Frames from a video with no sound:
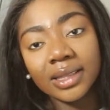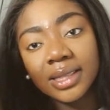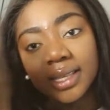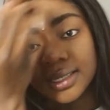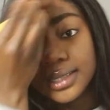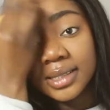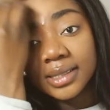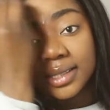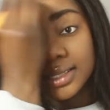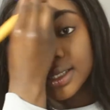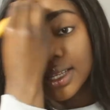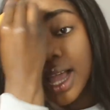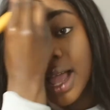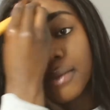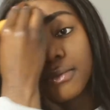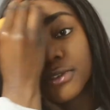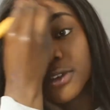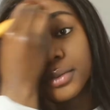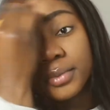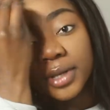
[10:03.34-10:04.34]
this is the
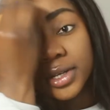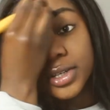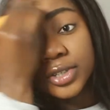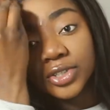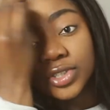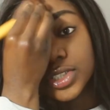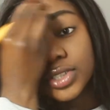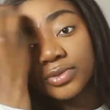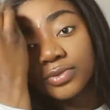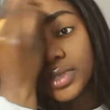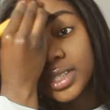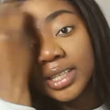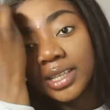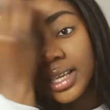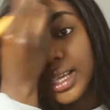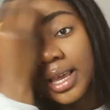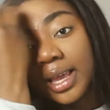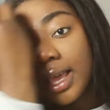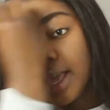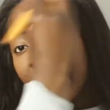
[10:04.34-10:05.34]
time for me to just
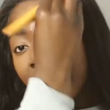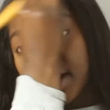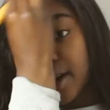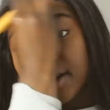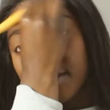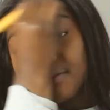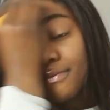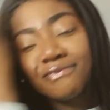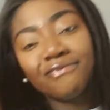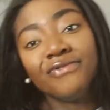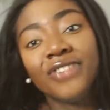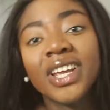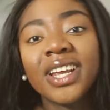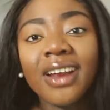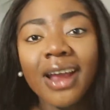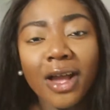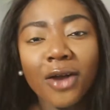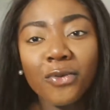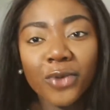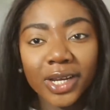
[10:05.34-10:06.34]
really
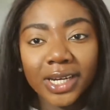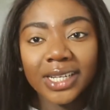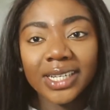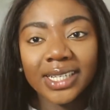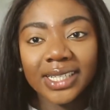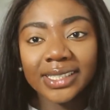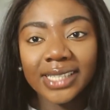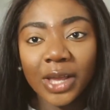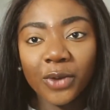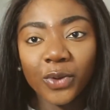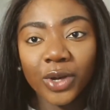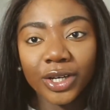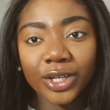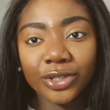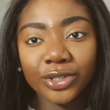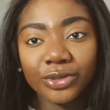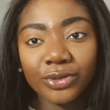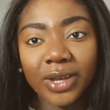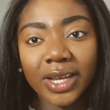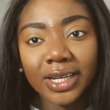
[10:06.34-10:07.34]
figure out what it is I want
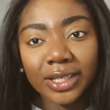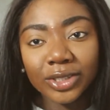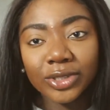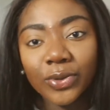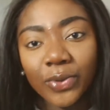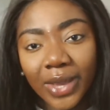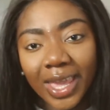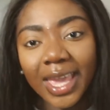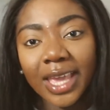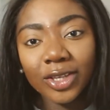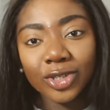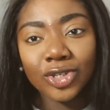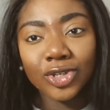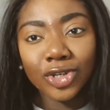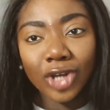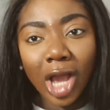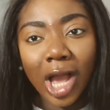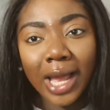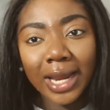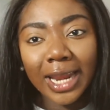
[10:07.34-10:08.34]
to do, and it's okay to
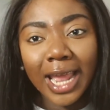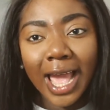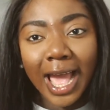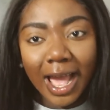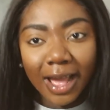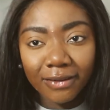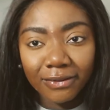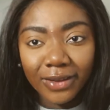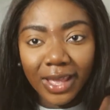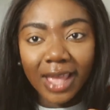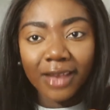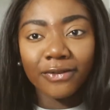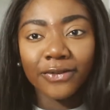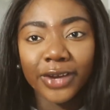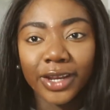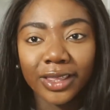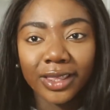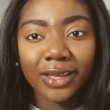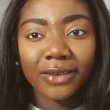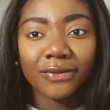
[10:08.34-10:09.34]
not have
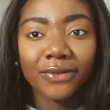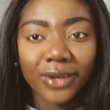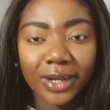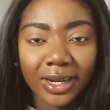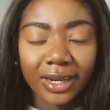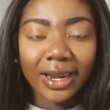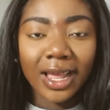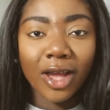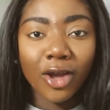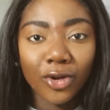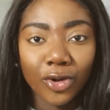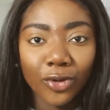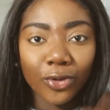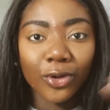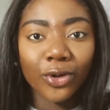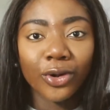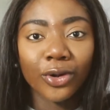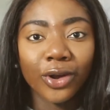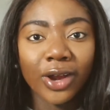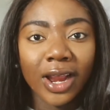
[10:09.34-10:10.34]
everything figured out
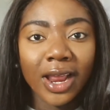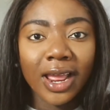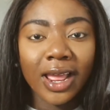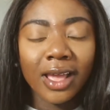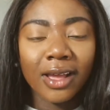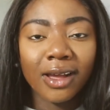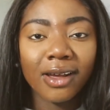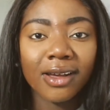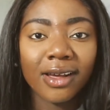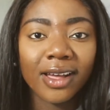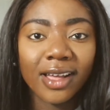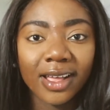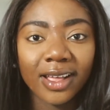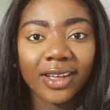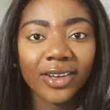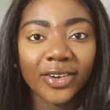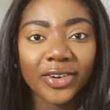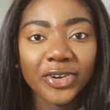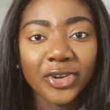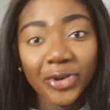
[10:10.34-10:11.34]
or
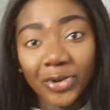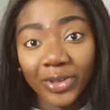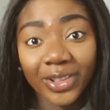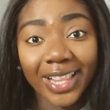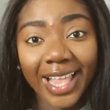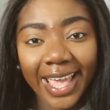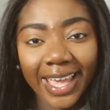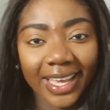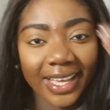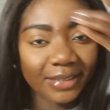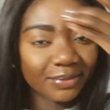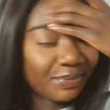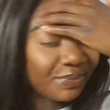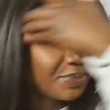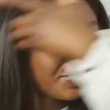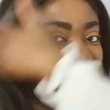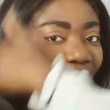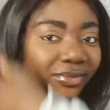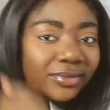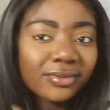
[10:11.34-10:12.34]
know, like,
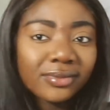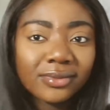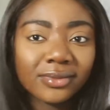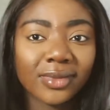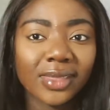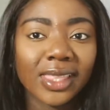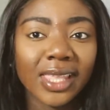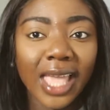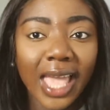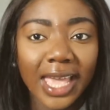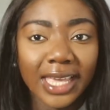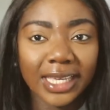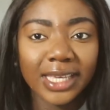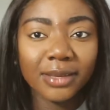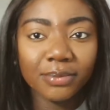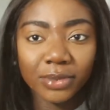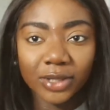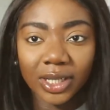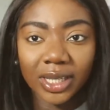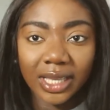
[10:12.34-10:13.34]
I
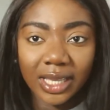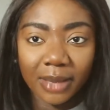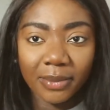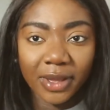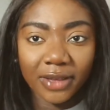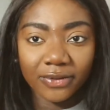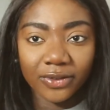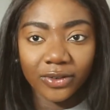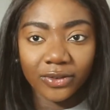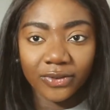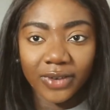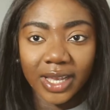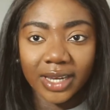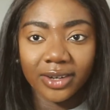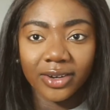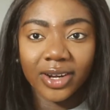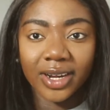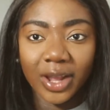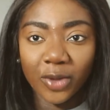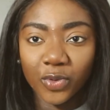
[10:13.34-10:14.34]
keep looking at my
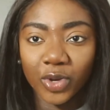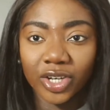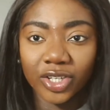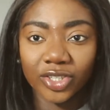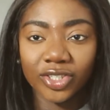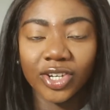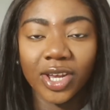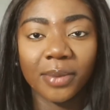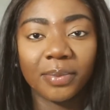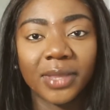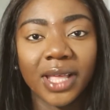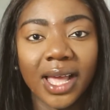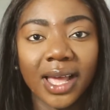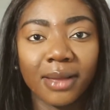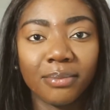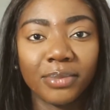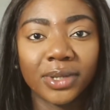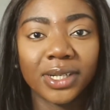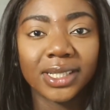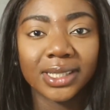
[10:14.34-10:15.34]
viewfinder and I want to stop
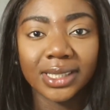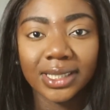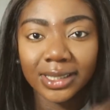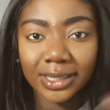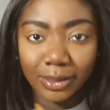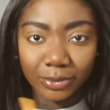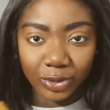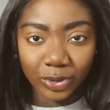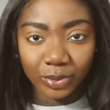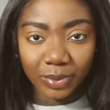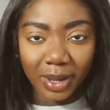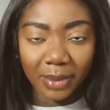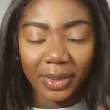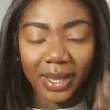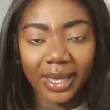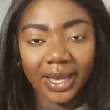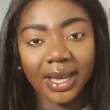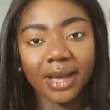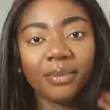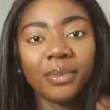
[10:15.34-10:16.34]
that, but it's because I'm doing my makeup.